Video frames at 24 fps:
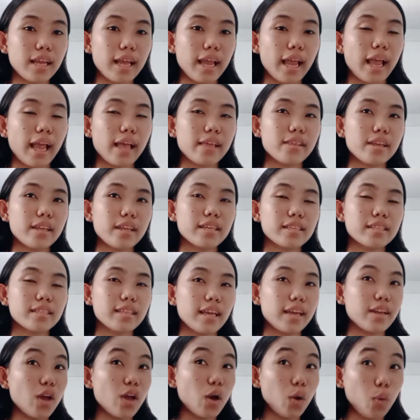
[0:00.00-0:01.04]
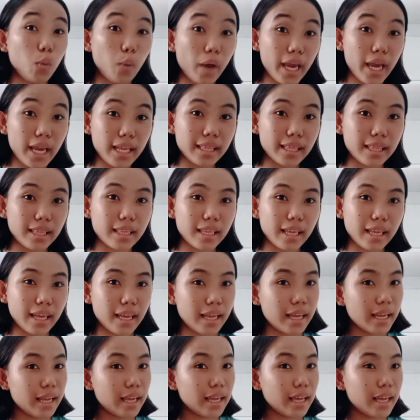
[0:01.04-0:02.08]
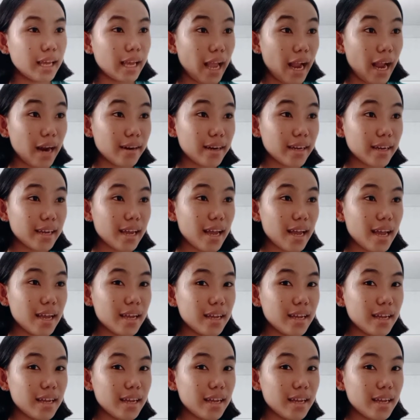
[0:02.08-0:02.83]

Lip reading: and then he said, "Wait, Erica?"